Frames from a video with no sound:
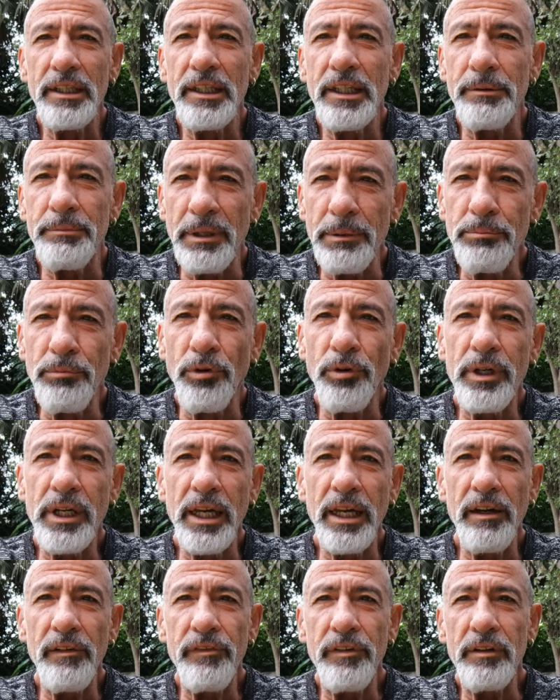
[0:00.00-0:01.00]
a bit more
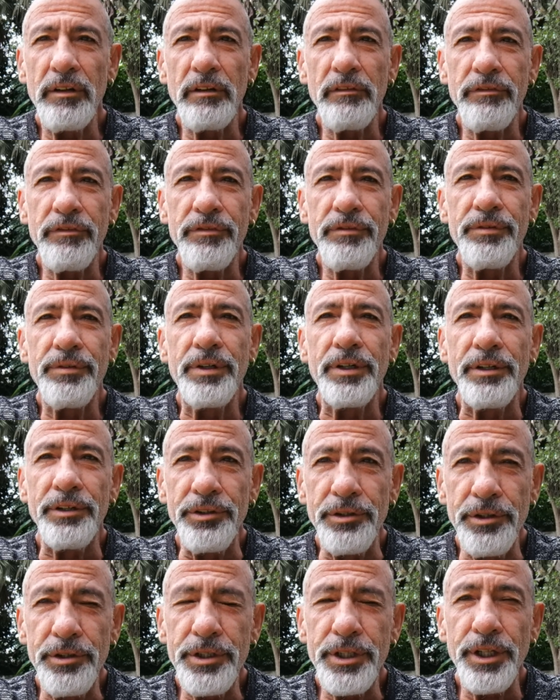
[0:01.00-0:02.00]
careful of
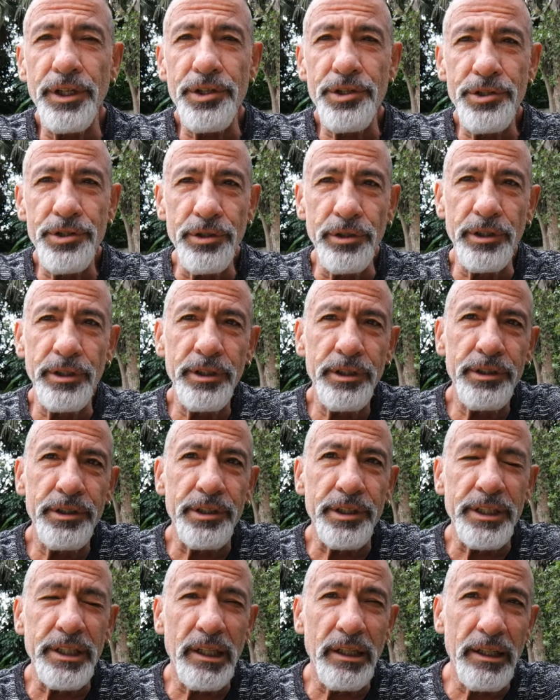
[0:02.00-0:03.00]
using should
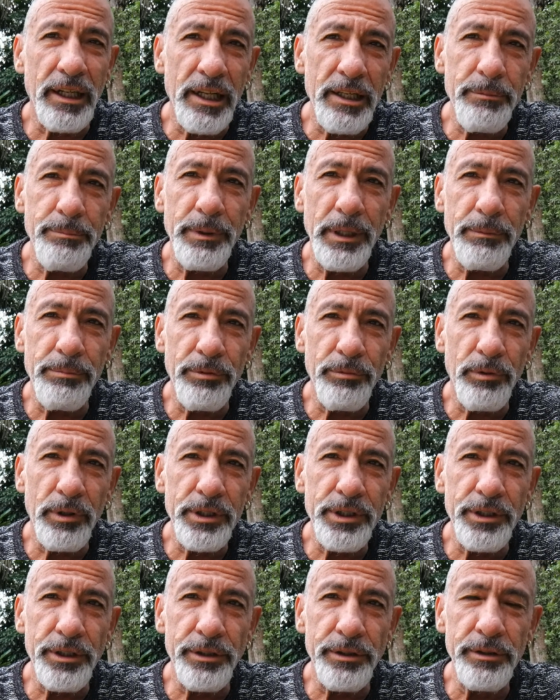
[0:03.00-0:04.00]
to tell other people
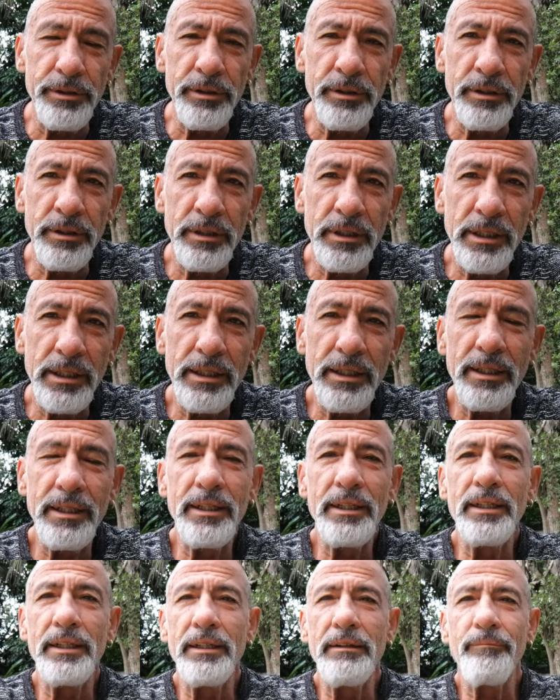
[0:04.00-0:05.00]
what to do,
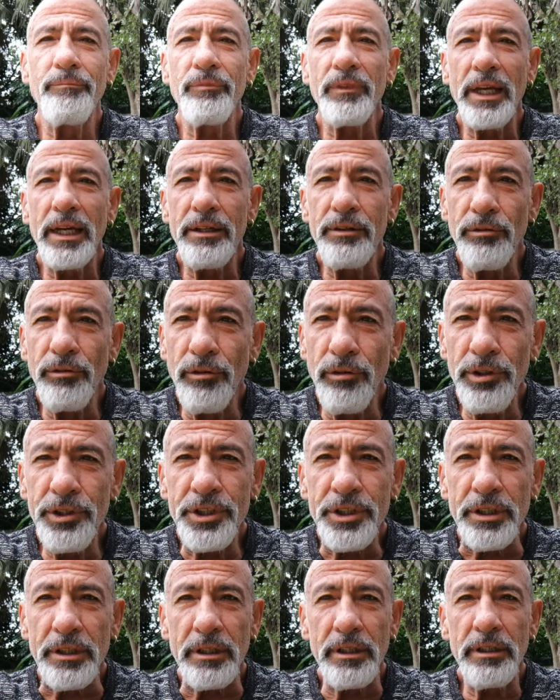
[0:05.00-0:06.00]
and
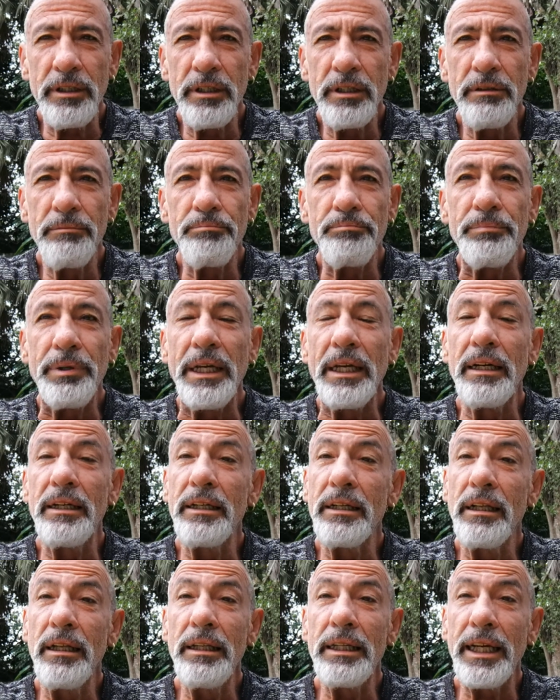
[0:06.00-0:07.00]
also being a
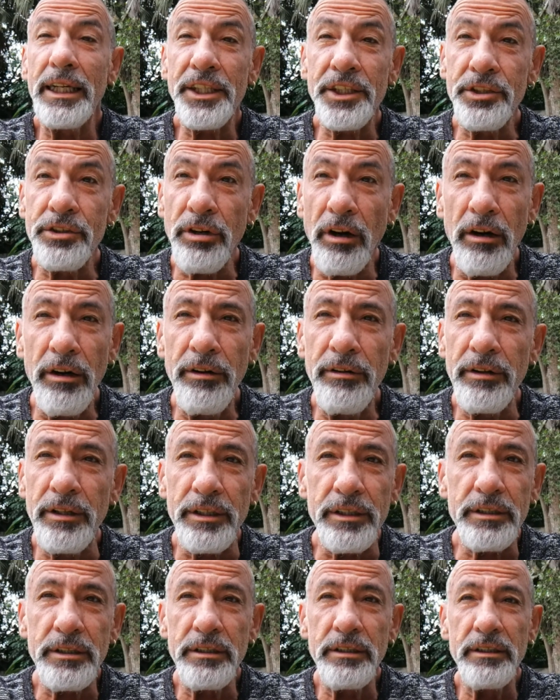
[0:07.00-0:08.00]
little less
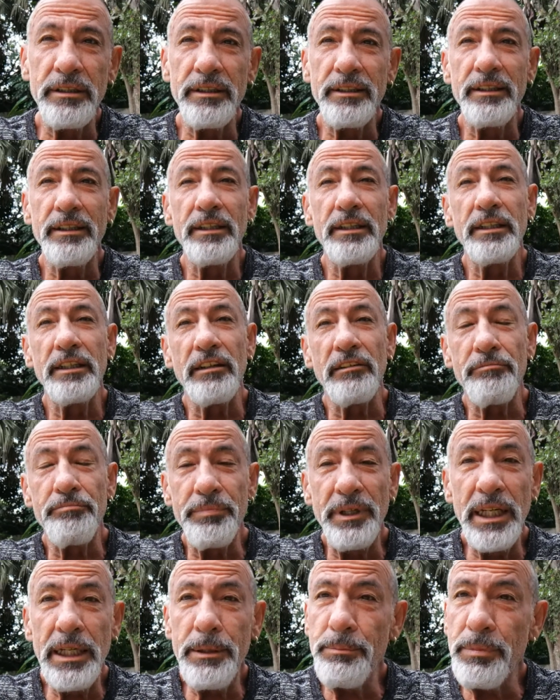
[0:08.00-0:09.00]
tolerant of
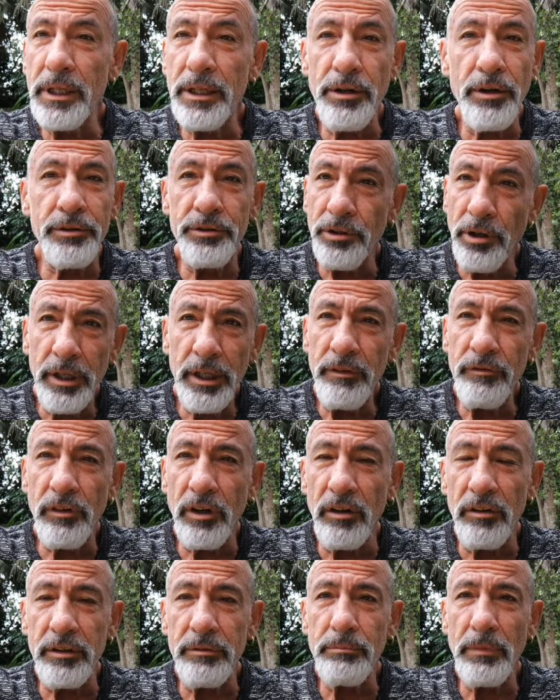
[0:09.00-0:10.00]
people that are not
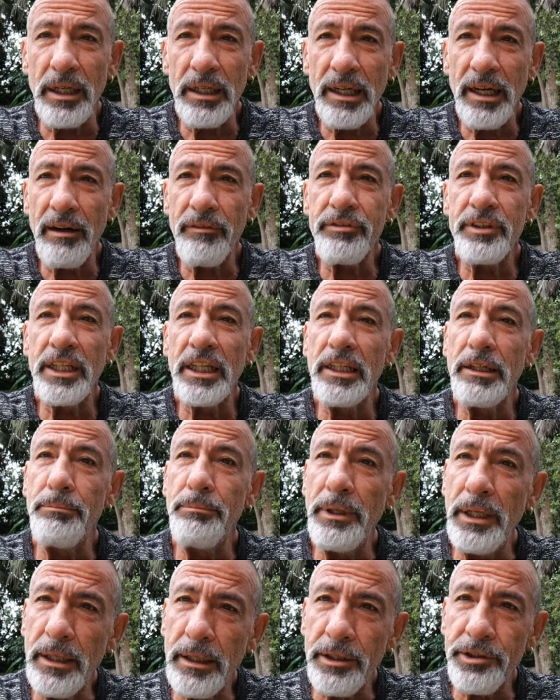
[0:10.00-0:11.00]
involved in my life telling
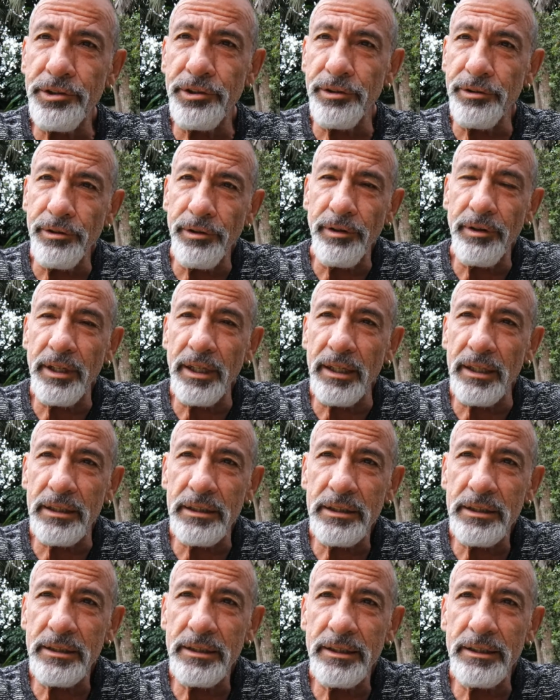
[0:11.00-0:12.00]
me I should do
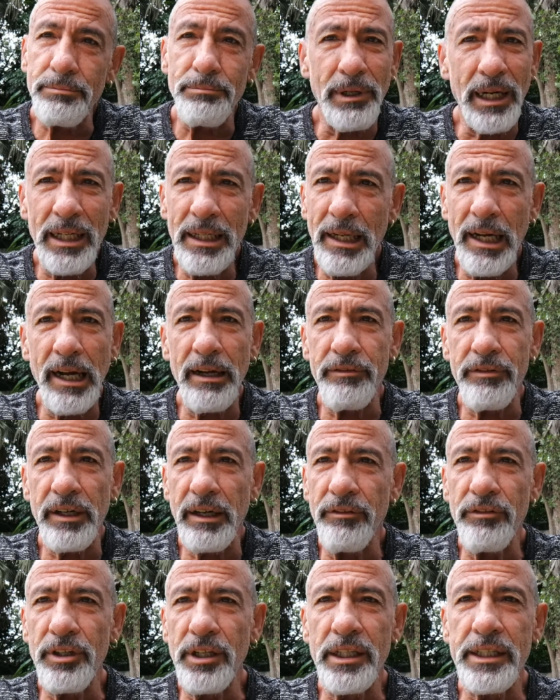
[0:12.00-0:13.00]
things. It's my life.
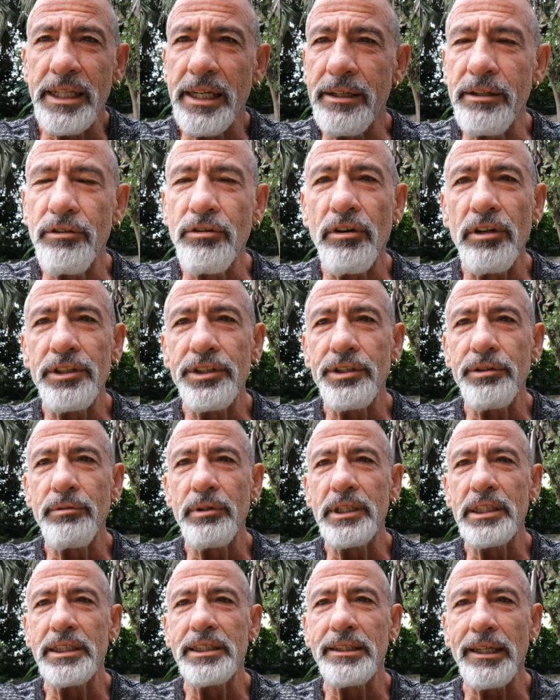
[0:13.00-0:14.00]
I've got to take the
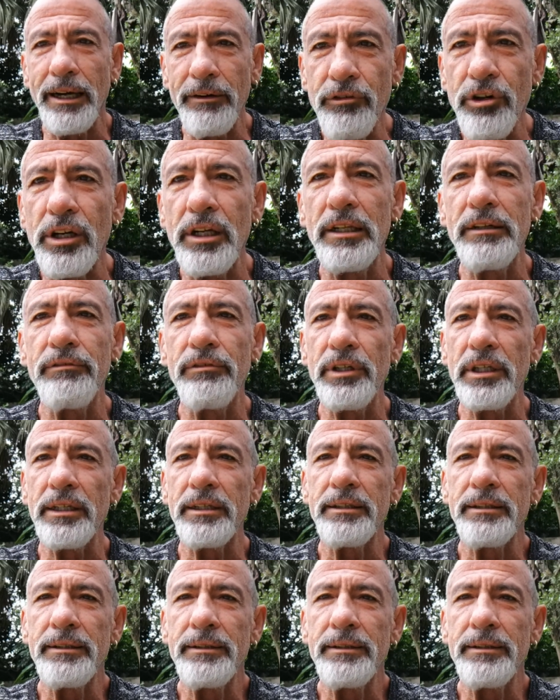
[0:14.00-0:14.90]
consequences. I've got to live with it.